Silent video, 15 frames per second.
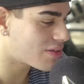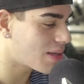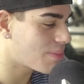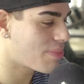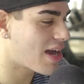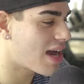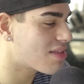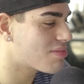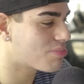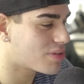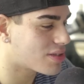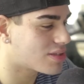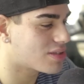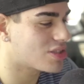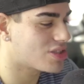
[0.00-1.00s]
right path,
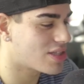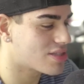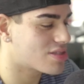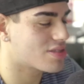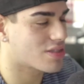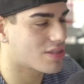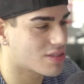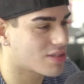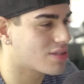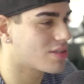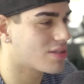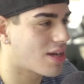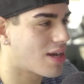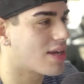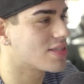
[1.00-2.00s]
but the chances are
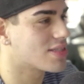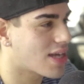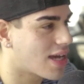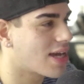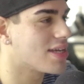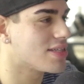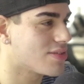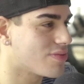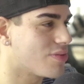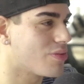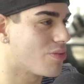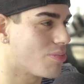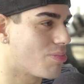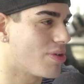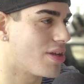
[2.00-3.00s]
not as high as if you
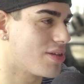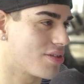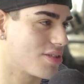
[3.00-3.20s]
would brand